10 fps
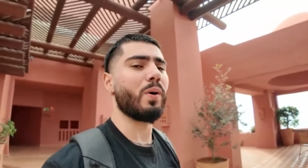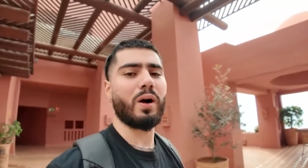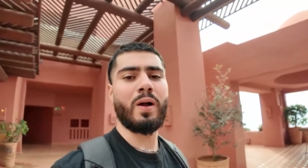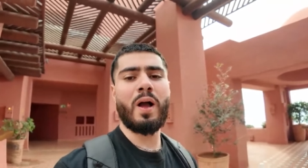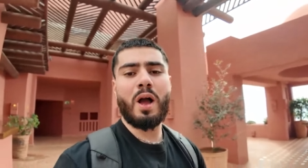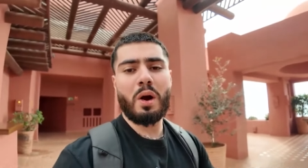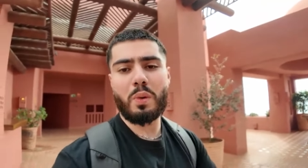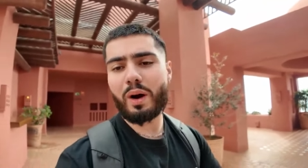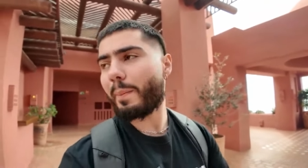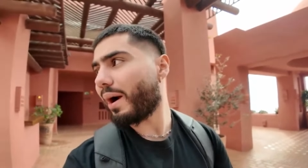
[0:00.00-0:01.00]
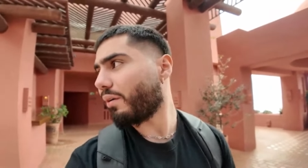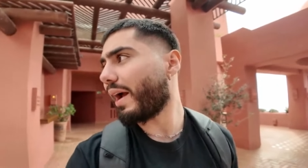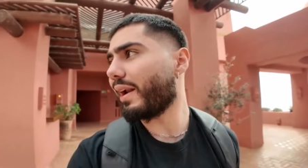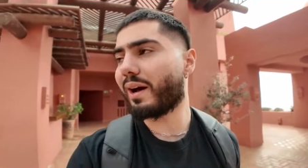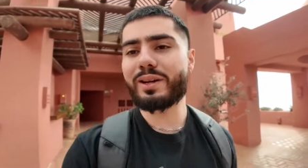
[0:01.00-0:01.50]
But where I'm at
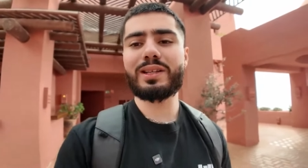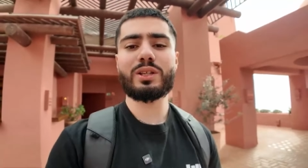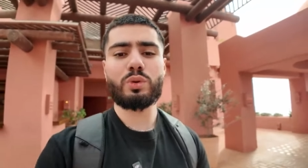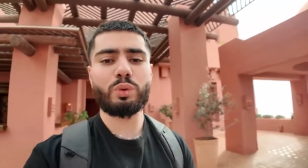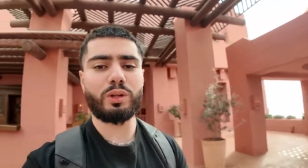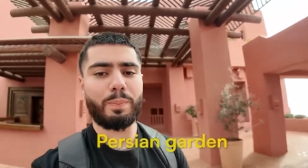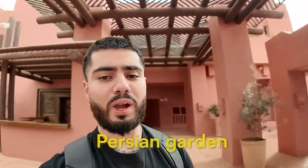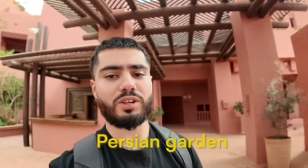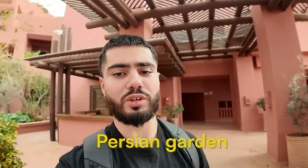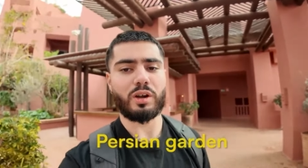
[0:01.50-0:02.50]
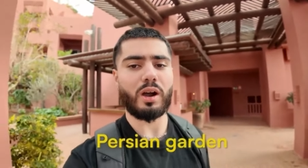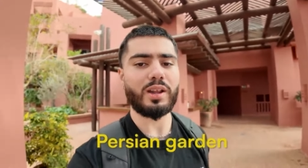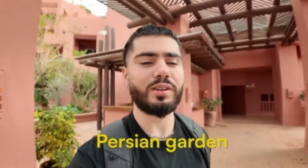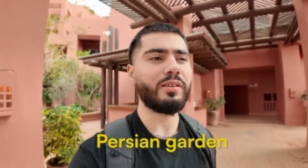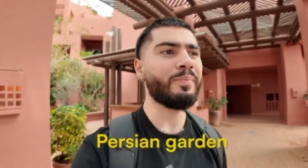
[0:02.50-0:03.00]
right now, this is called the Persian
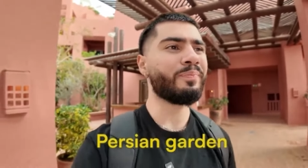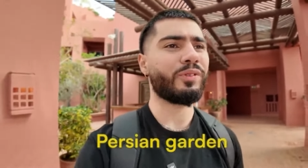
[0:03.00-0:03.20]
Garden.